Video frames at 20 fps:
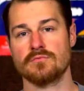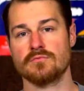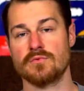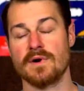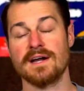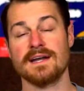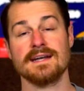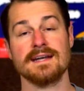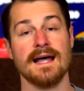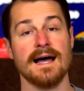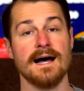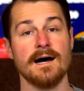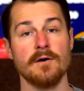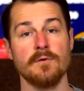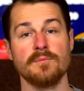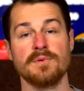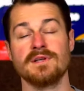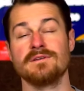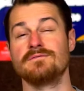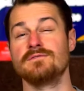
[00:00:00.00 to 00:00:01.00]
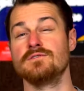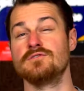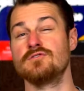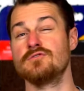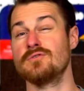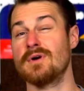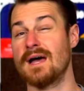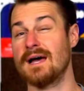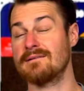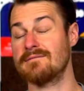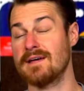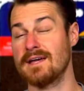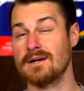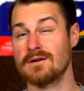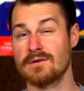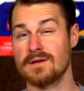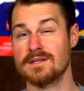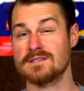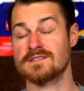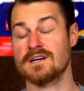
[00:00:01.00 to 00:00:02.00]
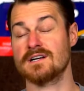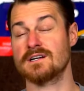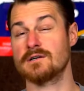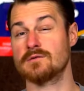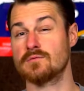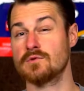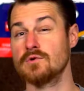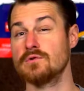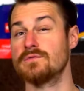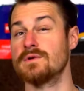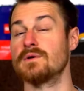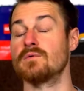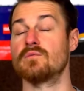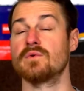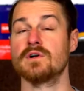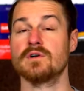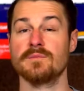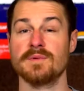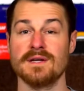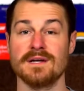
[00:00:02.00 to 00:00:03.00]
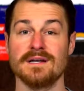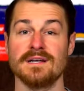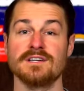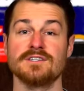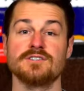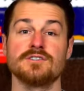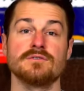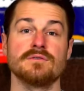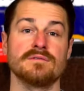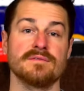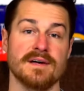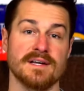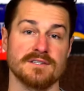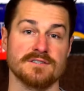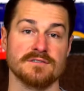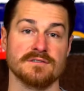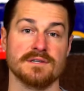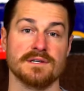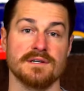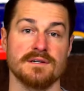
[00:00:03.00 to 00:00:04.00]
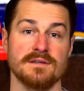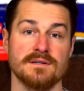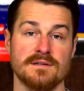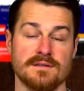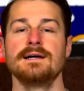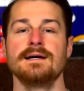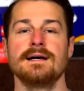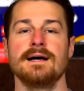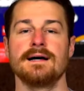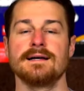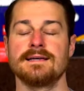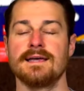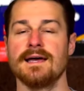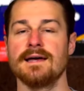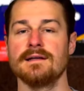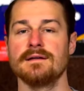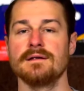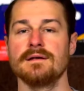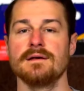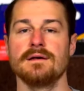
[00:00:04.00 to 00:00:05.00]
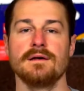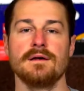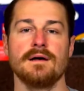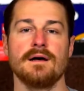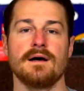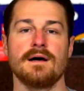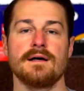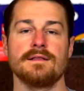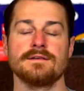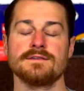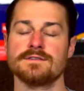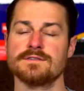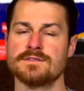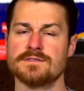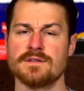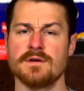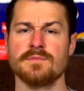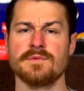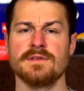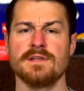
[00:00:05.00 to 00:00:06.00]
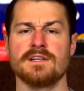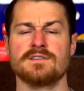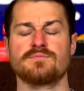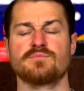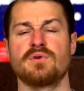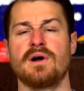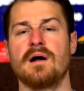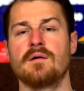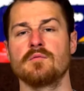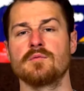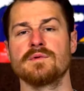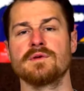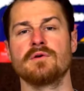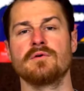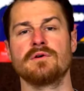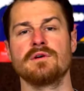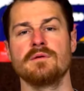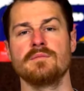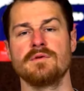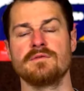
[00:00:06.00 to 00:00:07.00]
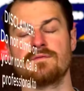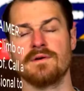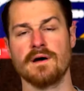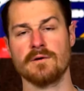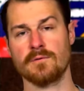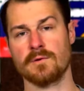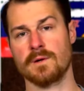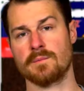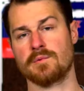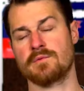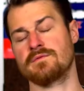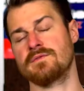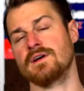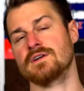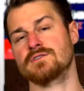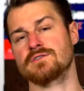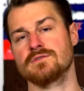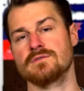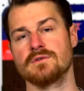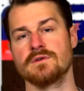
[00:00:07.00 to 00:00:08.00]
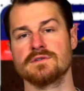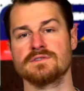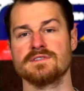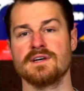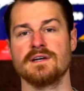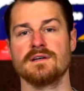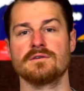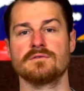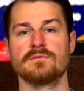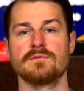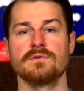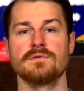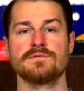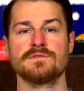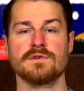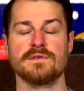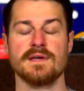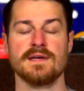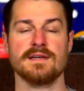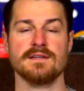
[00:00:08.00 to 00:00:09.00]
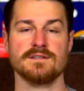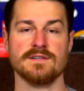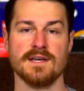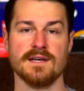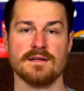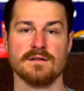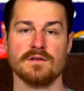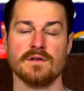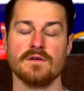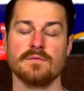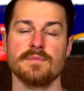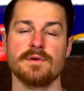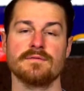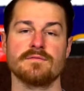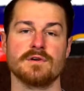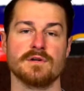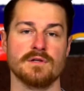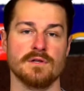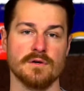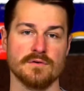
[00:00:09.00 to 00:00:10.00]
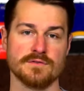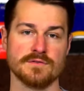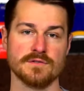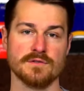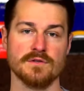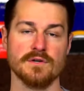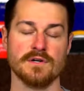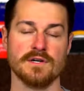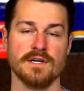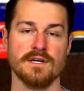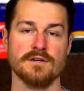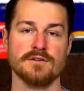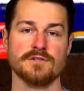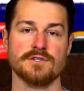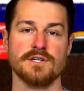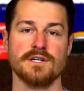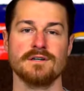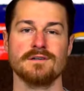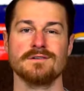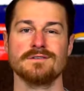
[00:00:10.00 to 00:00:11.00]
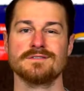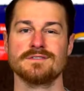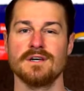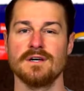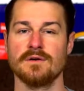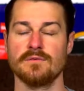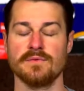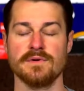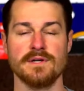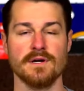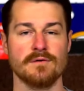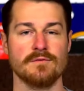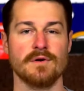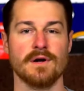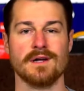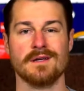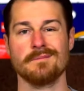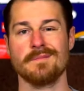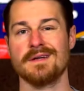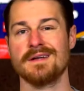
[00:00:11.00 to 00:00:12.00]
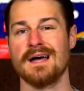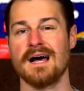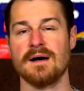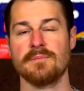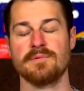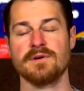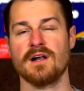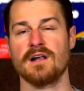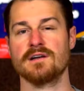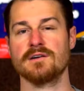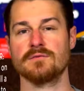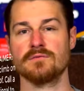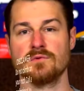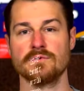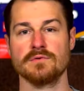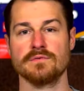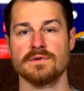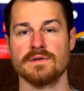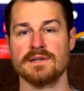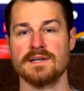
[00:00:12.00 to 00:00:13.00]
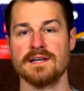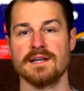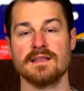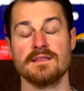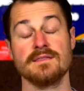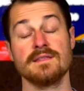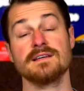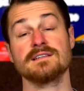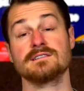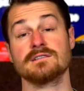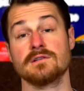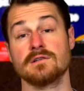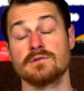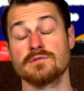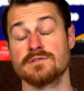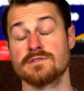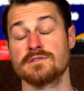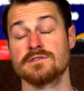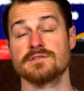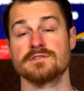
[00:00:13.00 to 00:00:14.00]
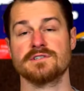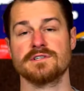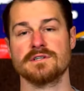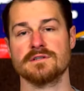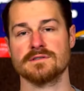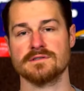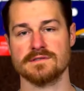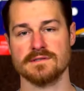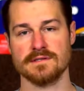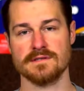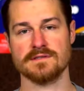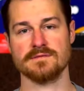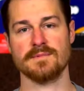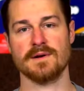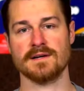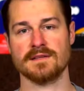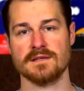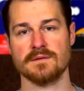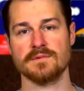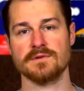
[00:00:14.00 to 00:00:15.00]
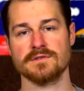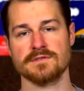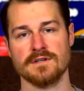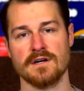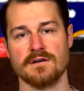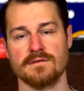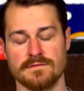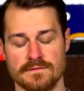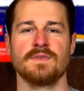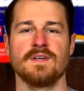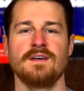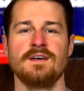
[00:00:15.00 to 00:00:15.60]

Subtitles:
right now, but if you do have hail hits on your roof, it will be an issue eventually. Again, this is something that's probably going to be found when a professional looks at your roof so they can take a little bit of a closer look at your shingles. We don't recommend hopping on your roof and getting this close to your shingles to inspect them yourself.